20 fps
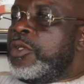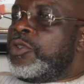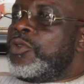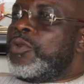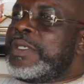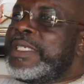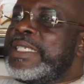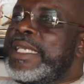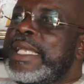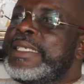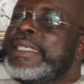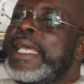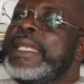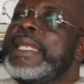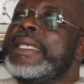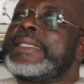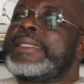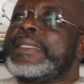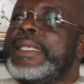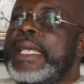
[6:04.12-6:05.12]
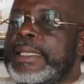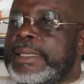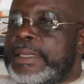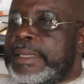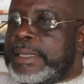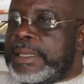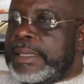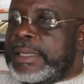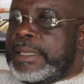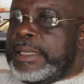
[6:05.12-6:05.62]
to such an
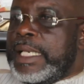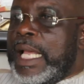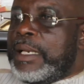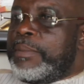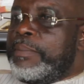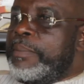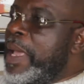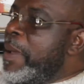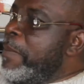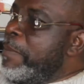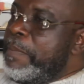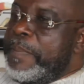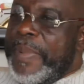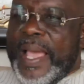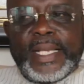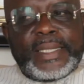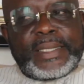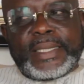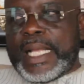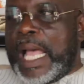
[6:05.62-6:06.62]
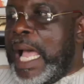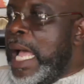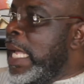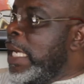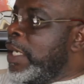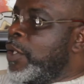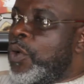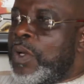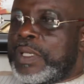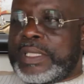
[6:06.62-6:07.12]
extent that members
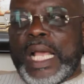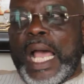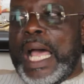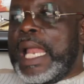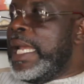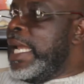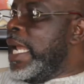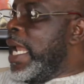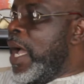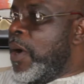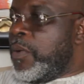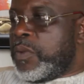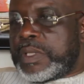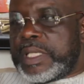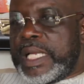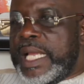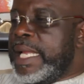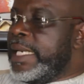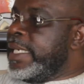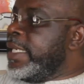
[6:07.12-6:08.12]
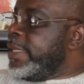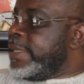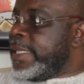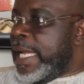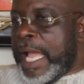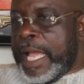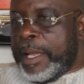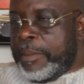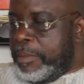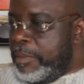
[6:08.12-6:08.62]
are not allowed any
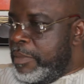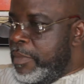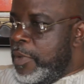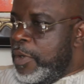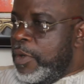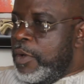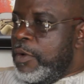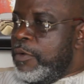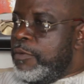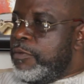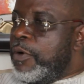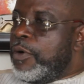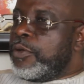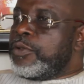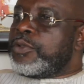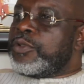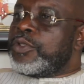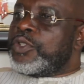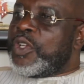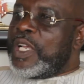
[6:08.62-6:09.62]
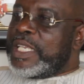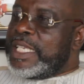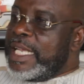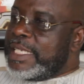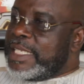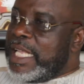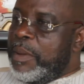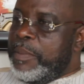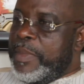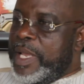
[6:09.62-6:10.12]
time for you to
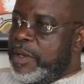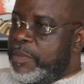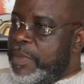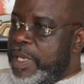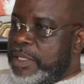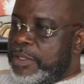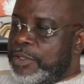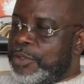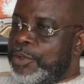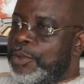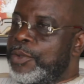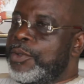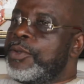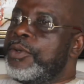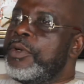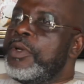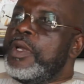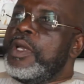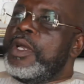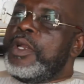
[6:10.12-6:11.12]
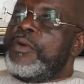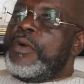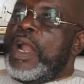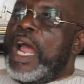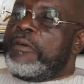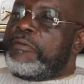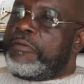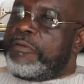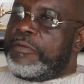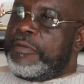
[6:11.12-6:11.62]
suggest amendments. So,
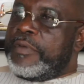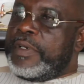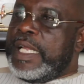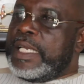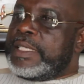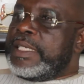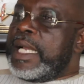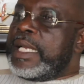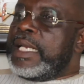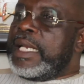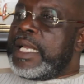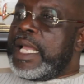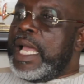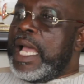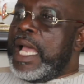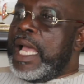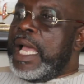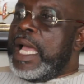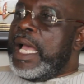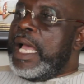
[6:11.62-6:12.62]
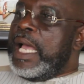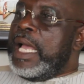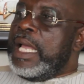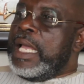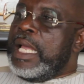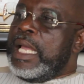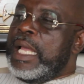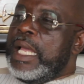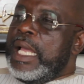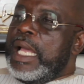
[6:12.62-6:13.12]
Raf, the technical
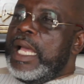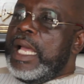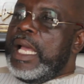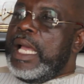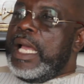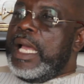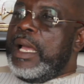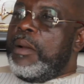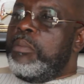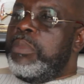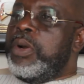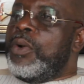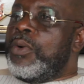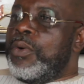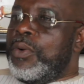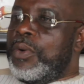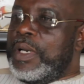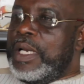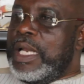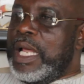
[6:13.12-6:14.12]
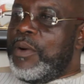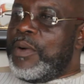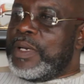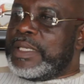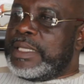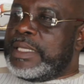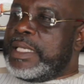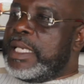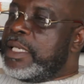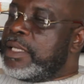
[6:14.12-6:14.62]
uh, blow that
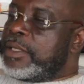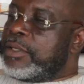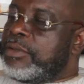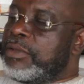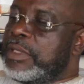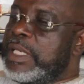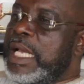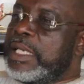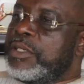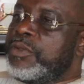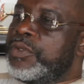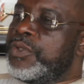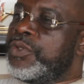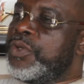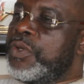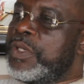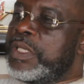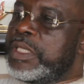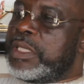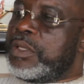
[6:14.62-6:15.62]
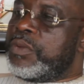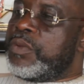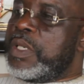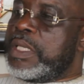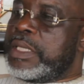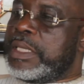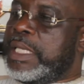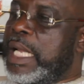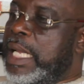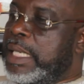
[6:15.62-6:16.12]
was dealt to that resolution
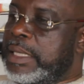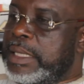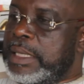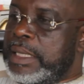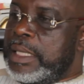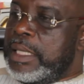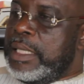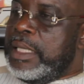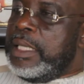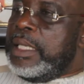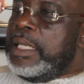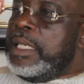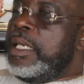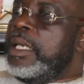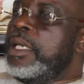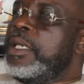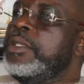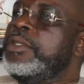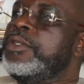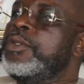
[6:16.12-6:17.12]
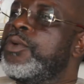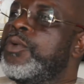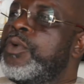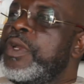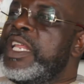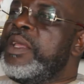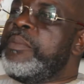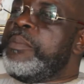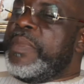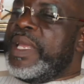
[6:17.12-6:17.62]
was that you
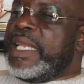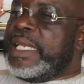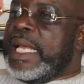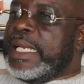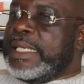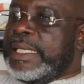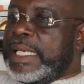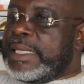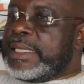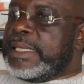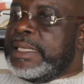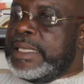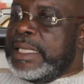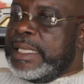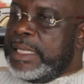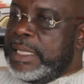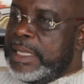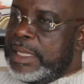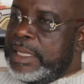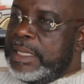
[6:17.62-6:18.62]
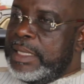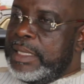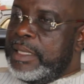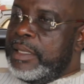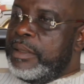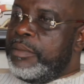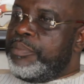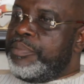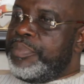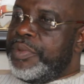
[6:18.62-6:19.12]
couldn't meet the 30-day
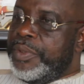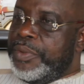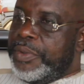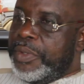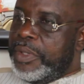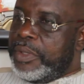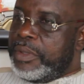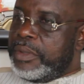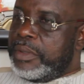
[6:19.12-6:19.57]
period